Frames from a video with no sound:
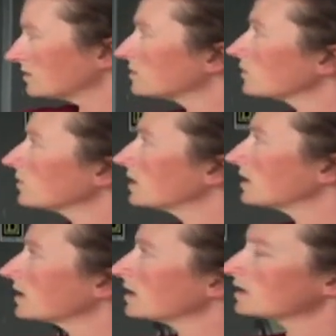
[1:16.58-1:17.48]
So
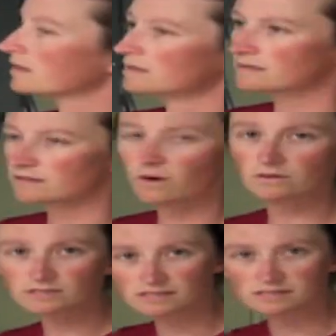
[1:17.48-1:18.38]
the, uh, the
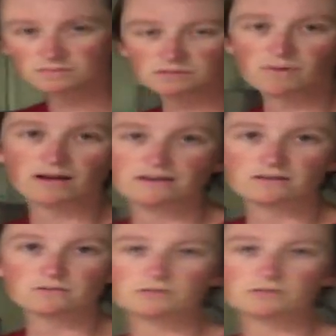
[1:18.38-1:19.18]
whole system is monitored.